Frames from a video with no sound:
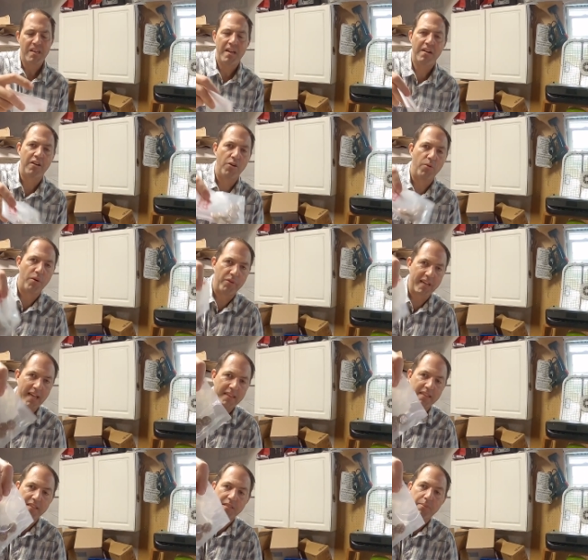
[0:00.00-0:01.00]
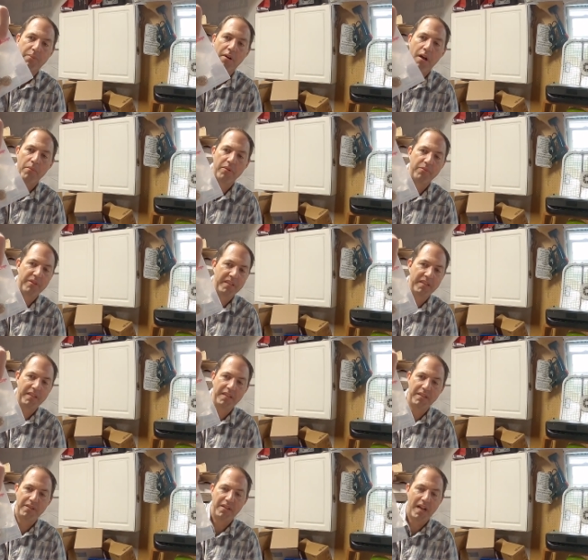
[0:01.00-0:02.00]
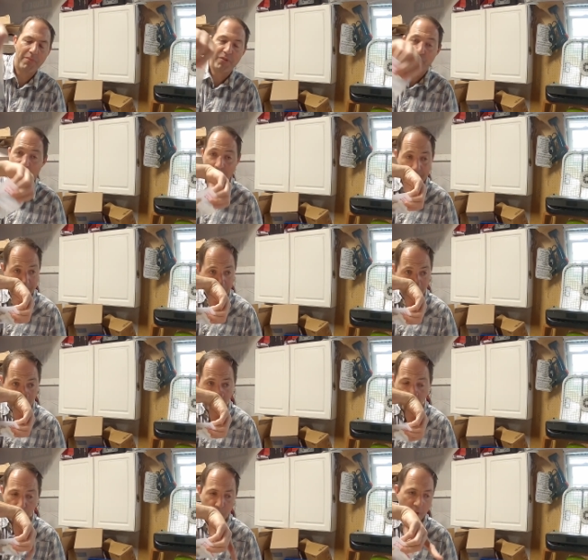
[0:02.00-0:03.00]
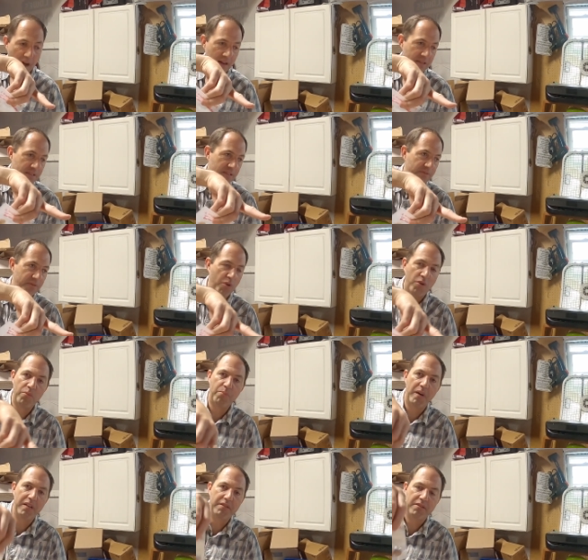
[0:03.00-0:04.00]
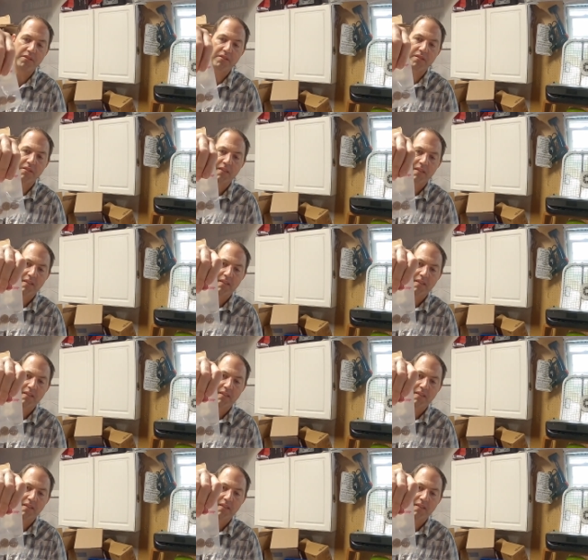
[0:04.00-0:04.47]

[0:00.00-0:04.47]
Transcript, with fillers: I don't know where we got these. Probably, I mean, we have a whole box of old buttons.